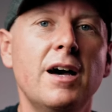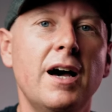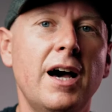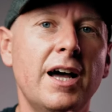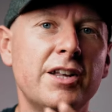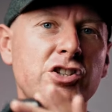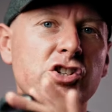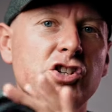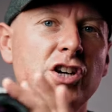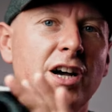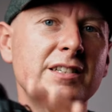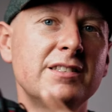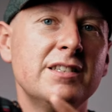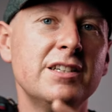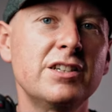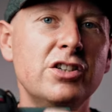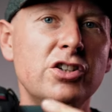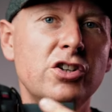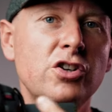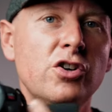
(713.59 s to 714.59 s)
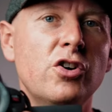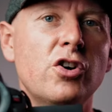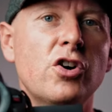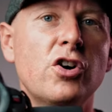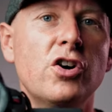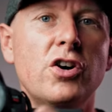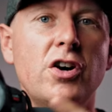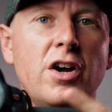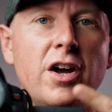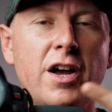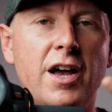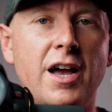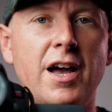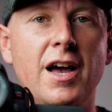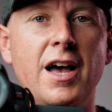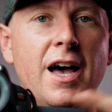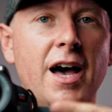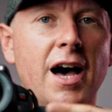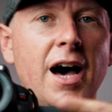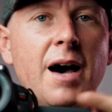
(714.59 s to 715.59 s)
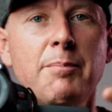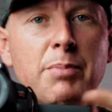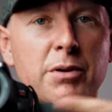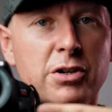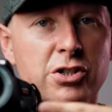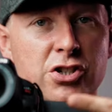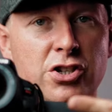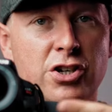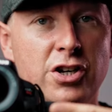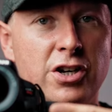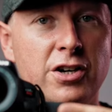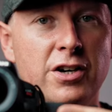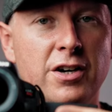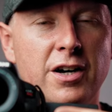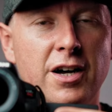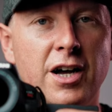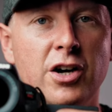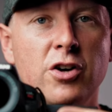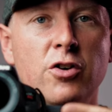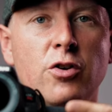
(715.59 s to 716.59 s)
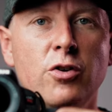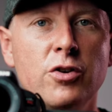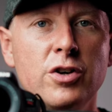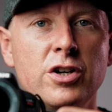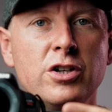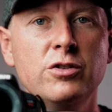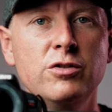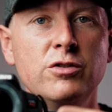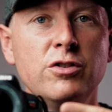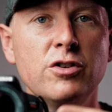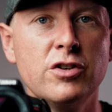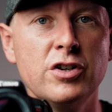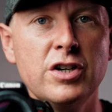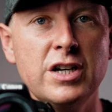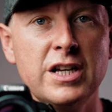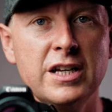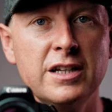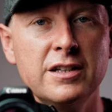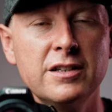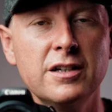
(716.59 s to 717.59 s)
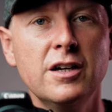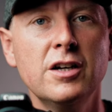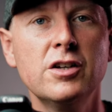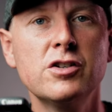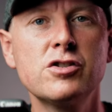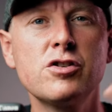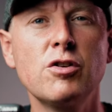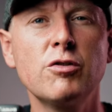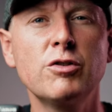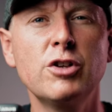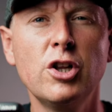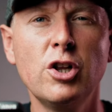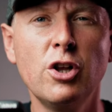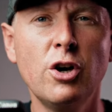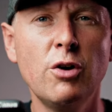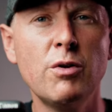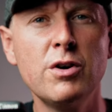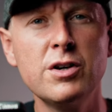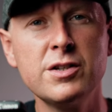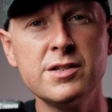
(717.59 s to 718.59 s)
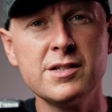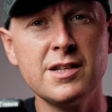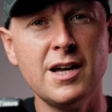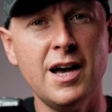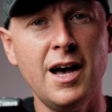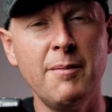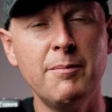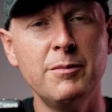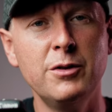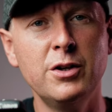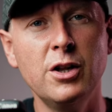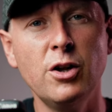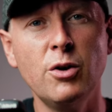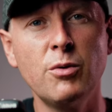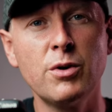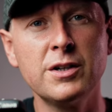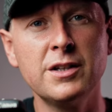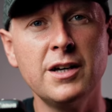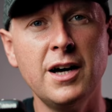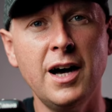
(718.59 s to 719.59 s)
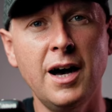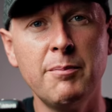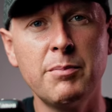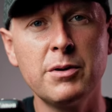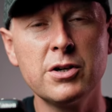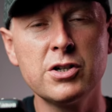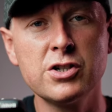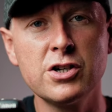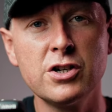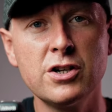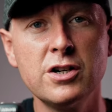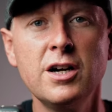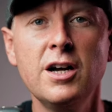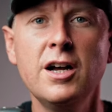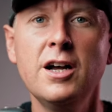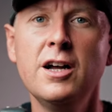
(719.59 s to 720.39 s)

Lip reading: adjusting your aperture according to your need. So the lower the aperture,